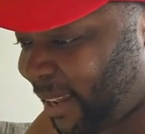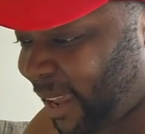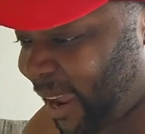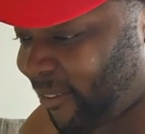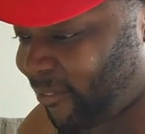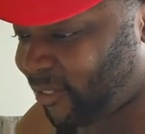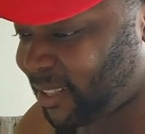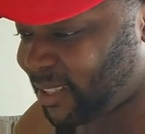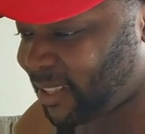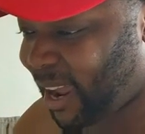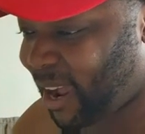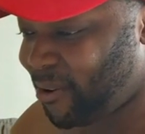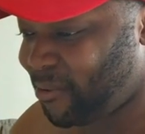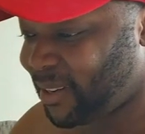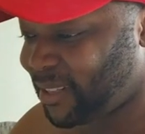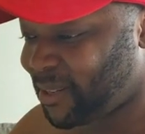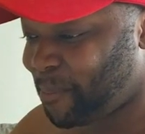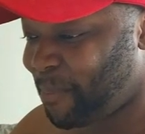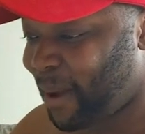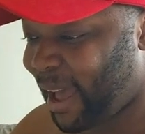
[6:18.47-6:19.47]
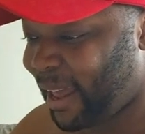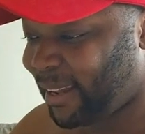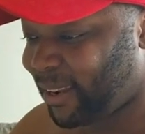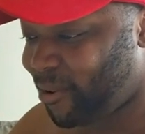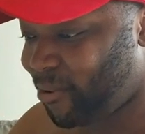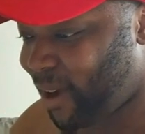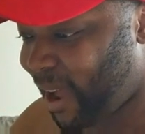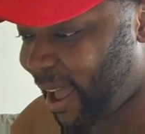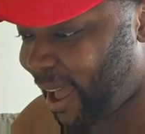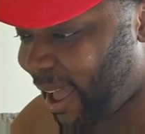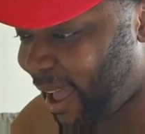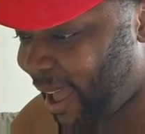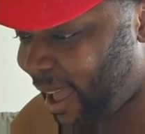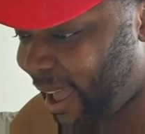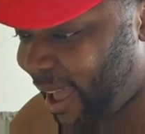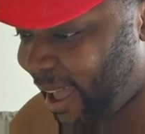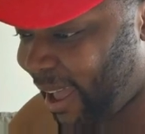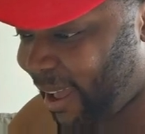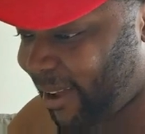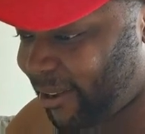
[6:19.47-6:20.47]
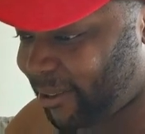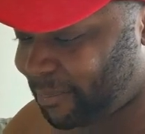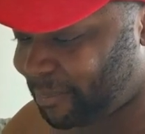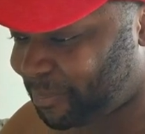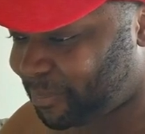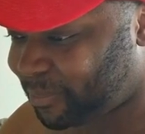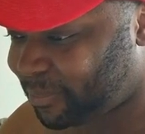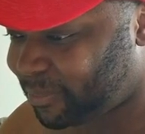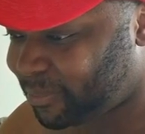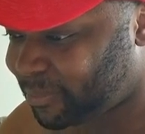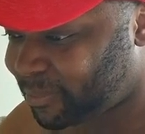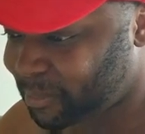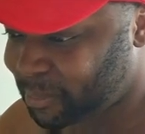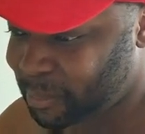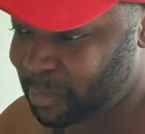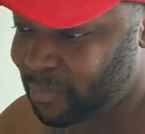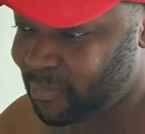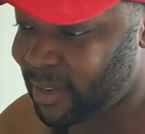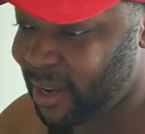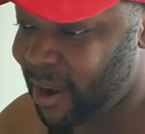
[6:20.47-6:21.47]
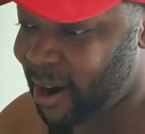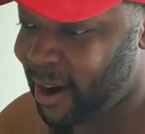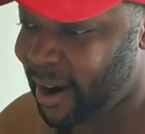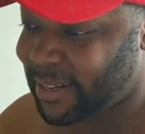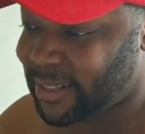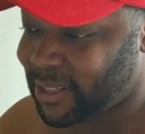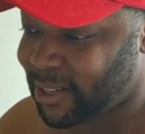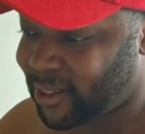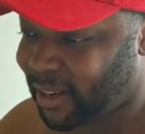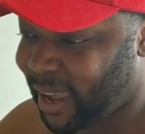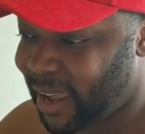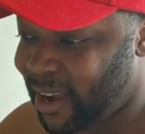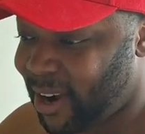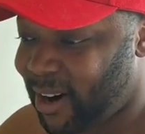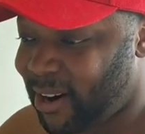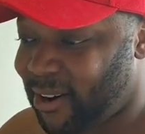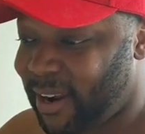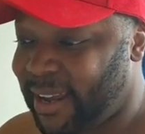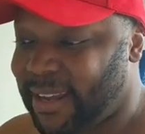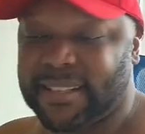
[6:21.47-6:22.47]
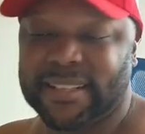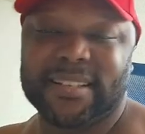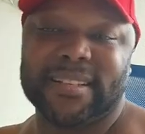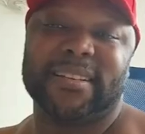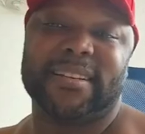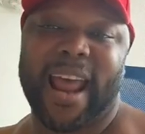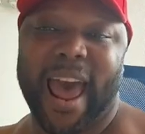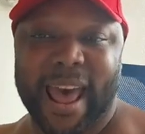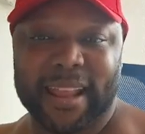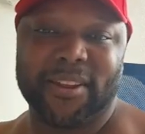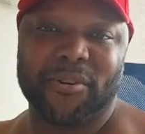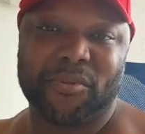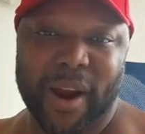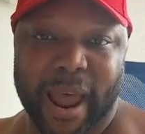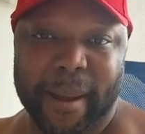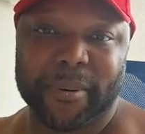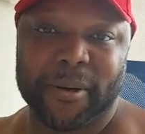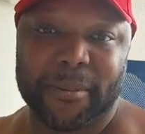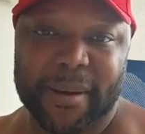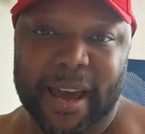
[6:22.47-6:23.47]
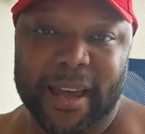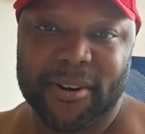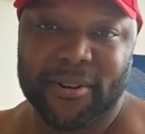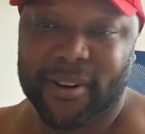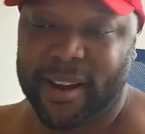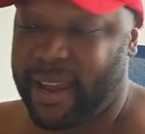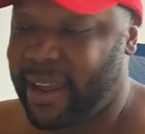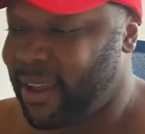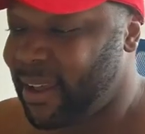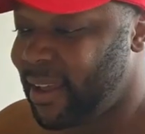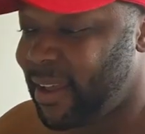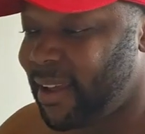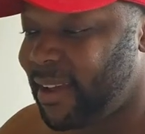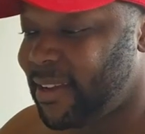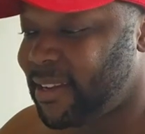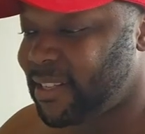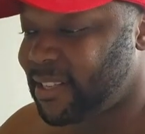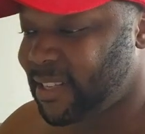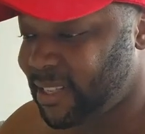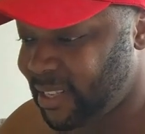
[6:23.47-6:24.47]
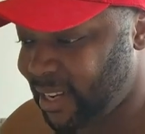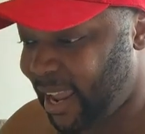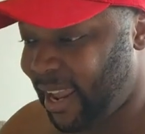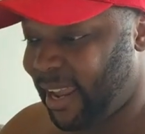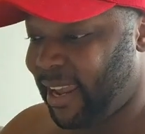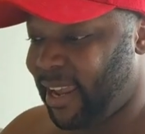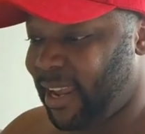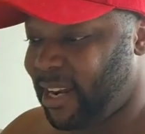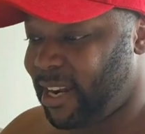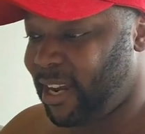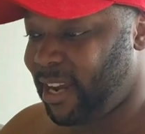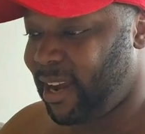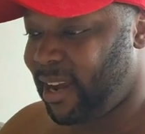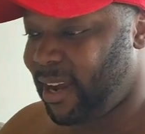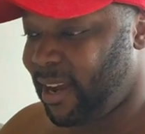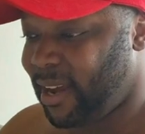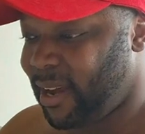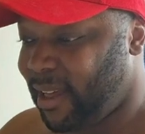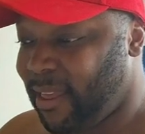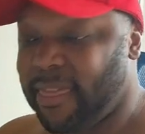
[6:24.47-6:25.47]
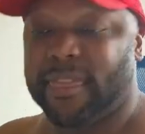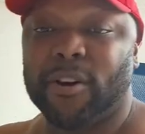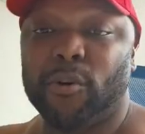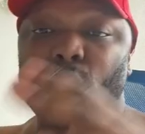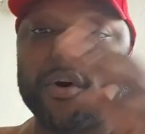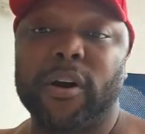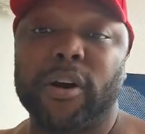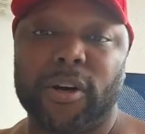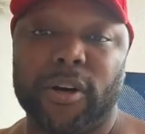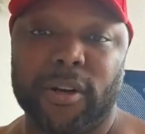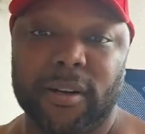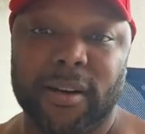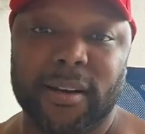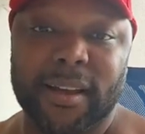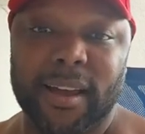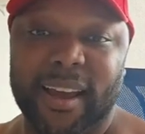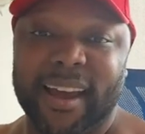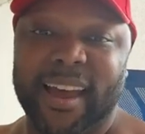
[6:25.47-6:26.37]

my life until I went to Bali. Wow. All right, so KRS, not the rapper, by the way, said the world.